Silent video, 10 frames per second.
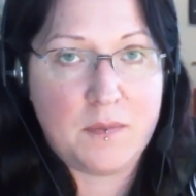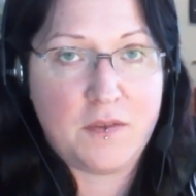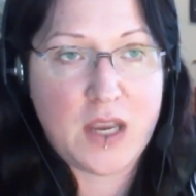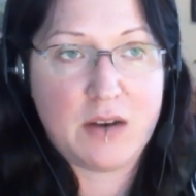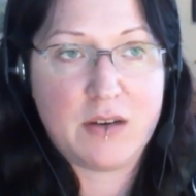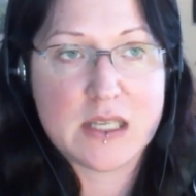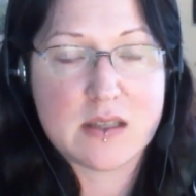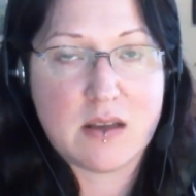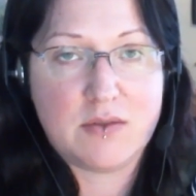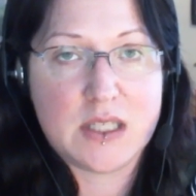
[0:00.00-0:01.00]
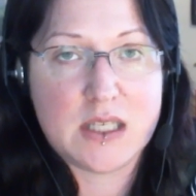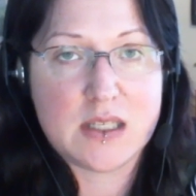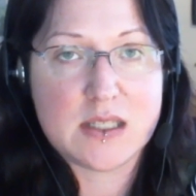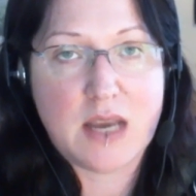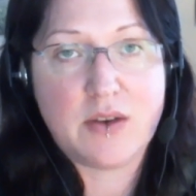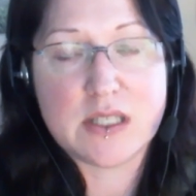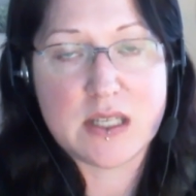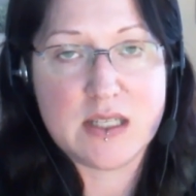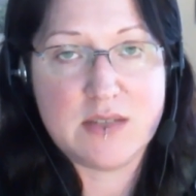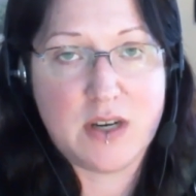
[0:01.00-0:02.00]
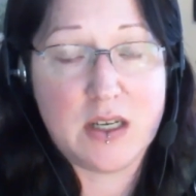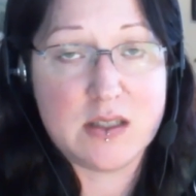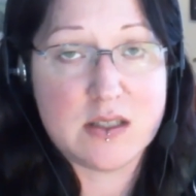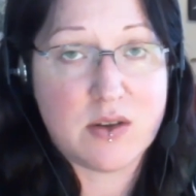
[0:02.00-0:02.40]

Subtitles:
various of the sacred sites of Ireland.